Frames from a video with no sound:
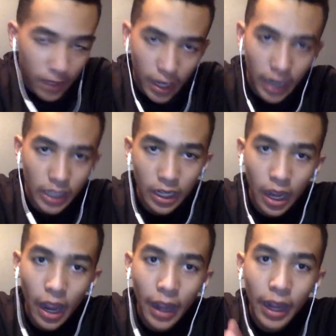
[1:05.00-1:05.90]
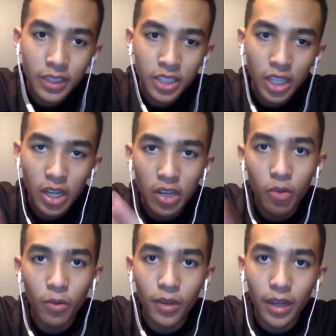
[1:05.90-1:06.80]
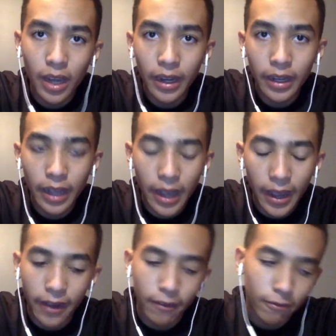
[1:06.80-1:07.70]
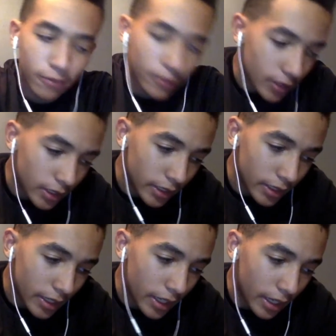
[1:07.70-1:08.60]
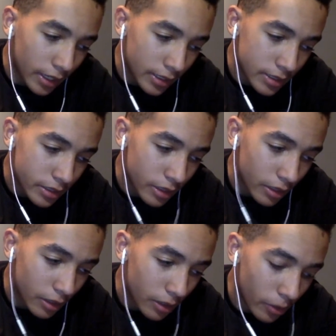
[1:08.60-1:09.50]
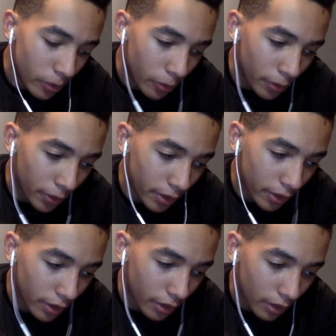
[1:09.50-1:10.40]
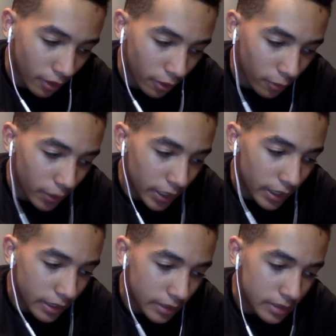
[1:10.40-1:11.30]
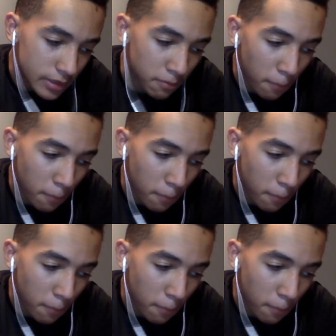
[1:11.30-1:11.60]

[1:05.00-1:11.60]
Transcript: actually do not have a DS or a 3DS.